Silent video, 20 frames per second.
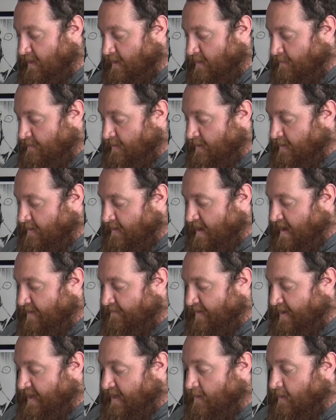You know, you didn't
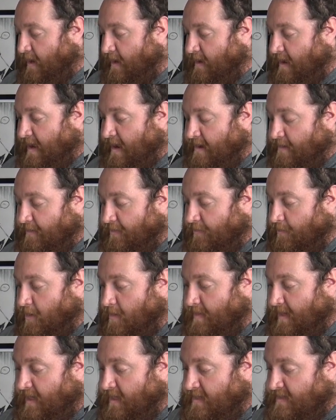have any higher
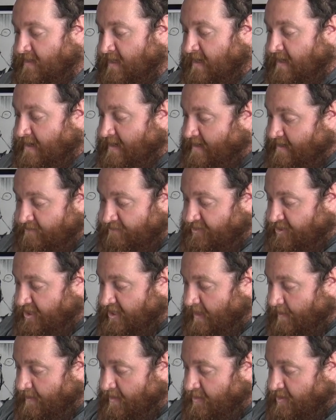authority because
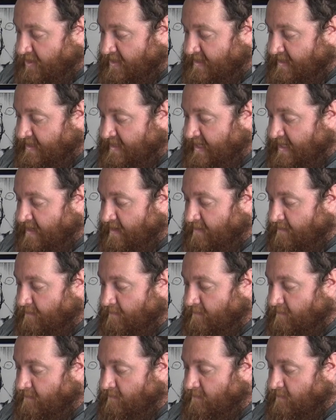GW just
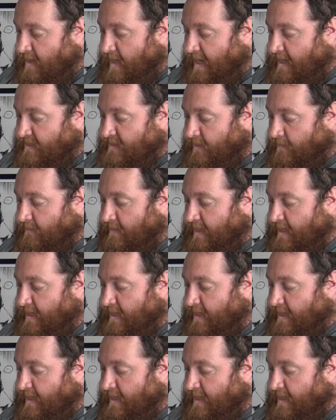didn't answer.